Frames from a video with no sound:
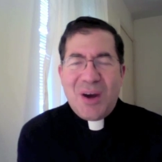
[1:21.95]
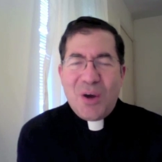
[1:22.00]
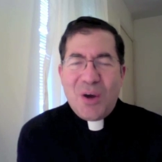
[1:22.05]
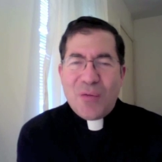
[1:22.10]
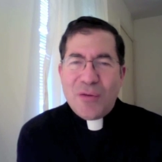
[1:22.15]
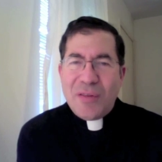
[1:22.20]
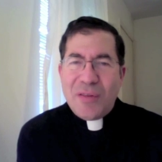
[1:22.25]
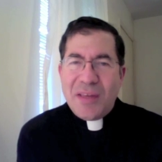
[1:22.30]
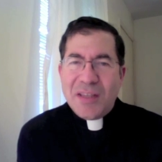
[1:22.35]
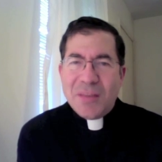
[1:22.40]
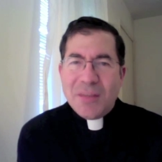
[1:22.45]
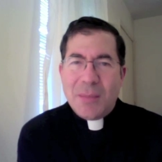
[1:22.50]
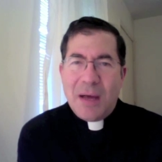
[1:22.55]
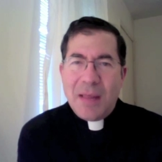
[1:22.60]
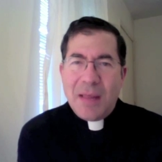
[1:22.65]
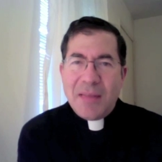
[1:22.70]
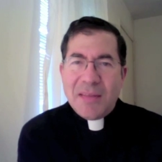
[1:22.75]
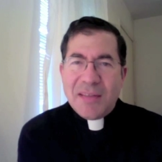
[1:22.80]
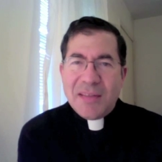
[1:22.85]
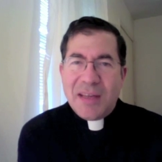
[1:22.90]
over these
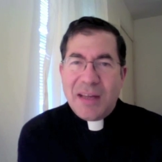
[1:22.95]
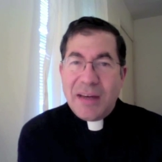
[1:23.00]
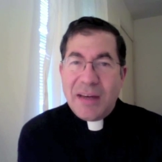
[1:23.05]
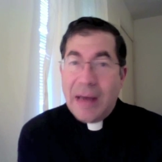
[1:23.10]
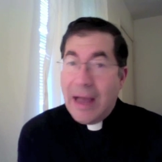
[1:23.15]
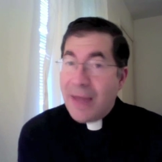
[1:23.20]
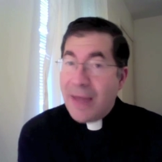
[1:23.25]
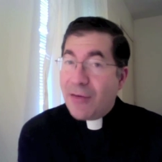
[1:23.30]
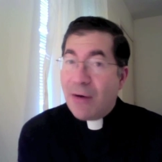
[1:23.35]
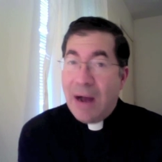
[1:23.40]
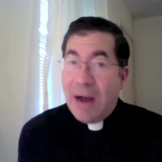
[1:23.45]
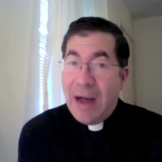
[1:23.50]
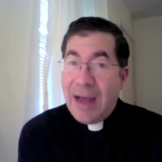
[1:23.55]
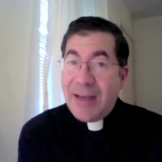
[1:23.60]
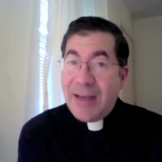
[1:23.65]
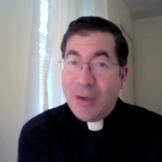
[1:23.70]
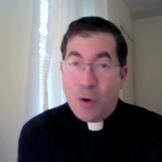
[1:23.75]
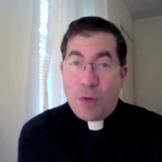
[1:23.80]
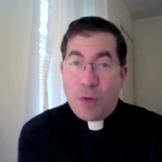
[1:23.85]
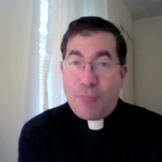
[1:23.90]
months, uh, neither
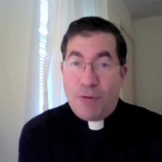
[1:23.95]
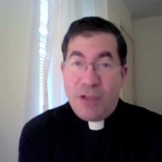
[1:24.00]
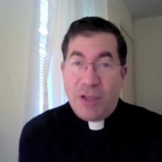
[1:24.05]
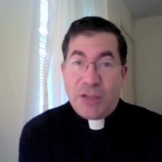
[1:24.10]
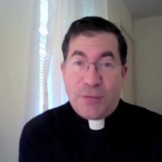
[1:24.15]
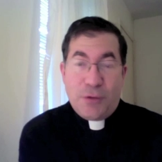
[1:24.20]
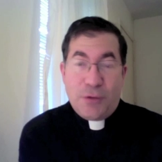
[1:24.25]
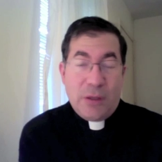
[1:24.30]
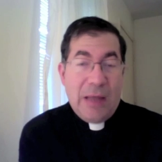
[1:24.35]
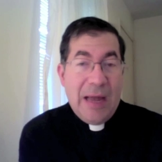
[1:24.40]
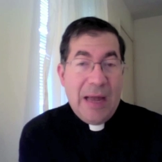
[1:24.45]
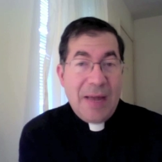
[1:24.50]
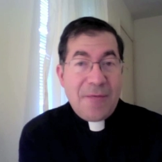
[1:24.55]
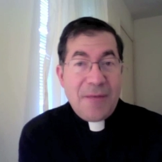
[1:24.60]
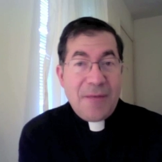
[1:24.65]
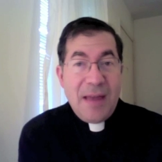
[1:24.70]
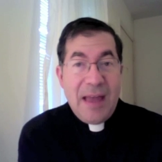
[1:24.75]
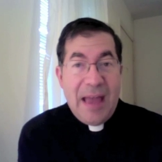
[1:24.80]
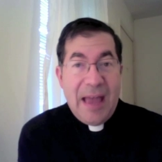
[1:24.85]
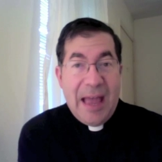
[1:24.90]
I nor Priests for
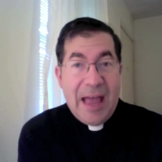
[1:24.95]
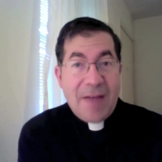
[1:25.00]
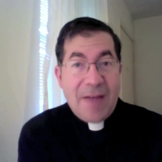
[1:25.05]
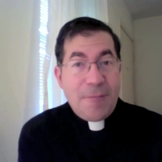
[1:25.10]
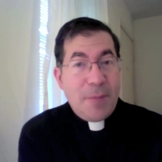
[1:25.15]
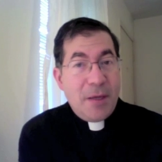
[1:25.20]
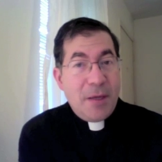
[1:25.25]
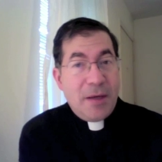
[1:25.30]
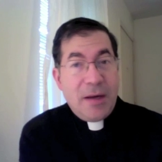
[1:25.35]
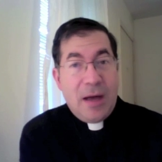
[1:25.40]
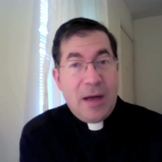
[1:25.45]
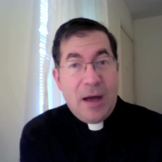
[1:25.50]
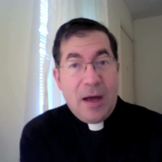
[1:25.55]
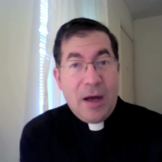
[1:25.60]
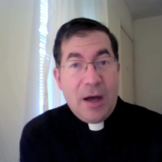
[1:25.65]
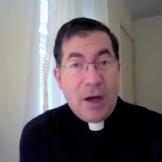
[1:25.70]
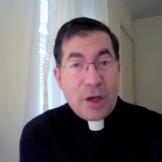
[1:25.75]
Life have been uh,